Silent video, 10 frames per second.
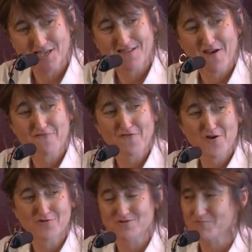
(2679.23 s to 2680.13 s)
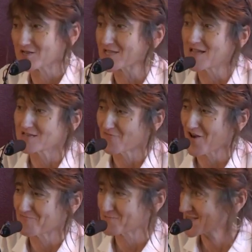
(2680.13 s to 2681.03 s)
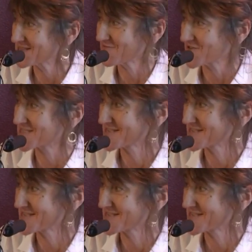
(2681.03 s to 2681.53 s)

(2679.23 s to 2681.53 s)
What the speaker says: in their phones, because 85% of us